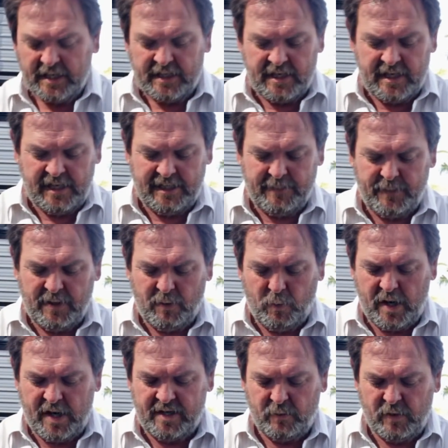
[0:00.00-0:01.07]
you need to be
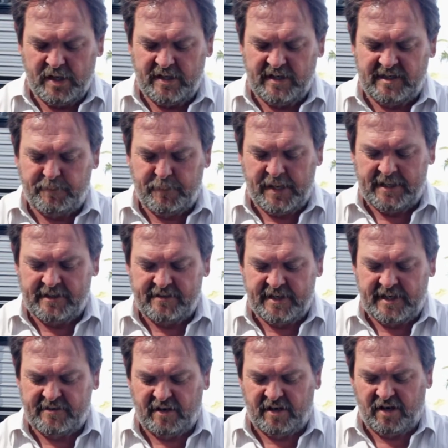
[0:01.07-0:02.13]
aware that one of these pins
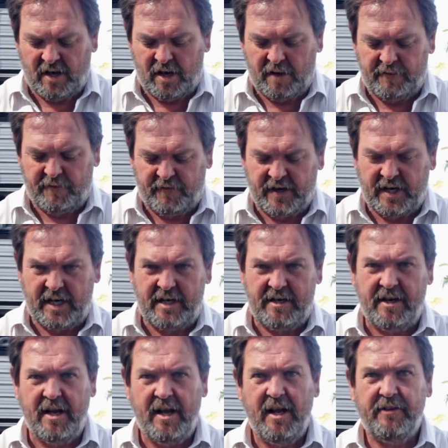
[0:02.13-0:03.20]
needs a live feed
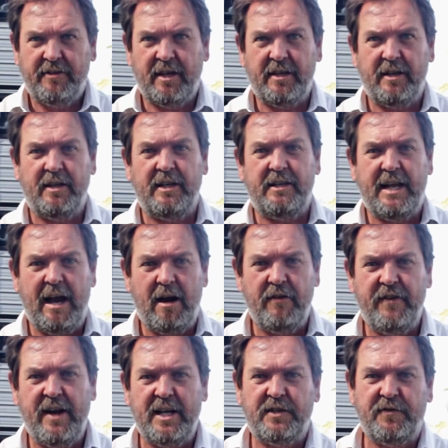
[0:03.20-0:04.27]
so that the
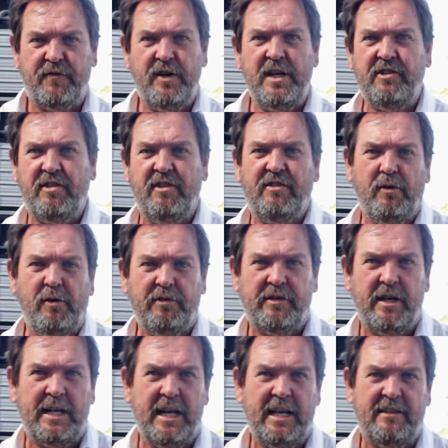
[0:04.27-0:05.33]
caravan's fridge is
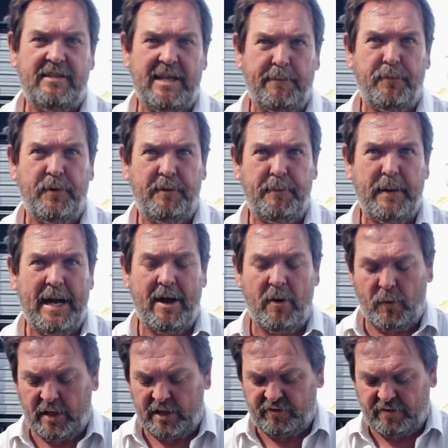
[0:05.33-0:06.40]
also getting separate power
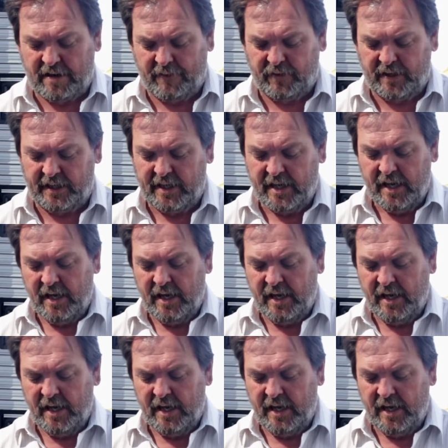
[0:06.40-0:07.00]
while it's travelling.